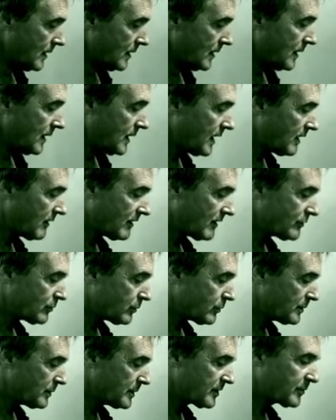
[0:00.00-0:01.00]
Here I just
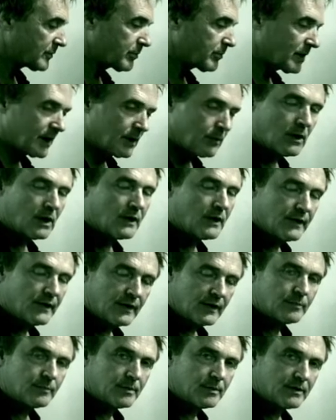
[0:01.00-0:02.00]
want to explain why
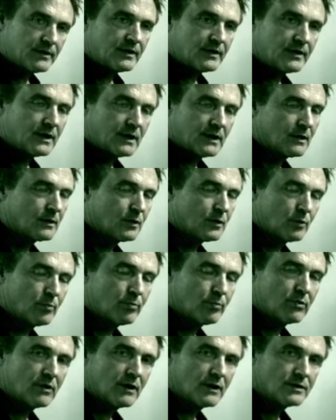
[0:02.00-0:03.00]
this particular chord
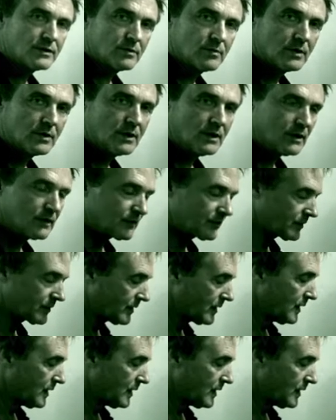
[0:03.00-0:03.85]
progression works.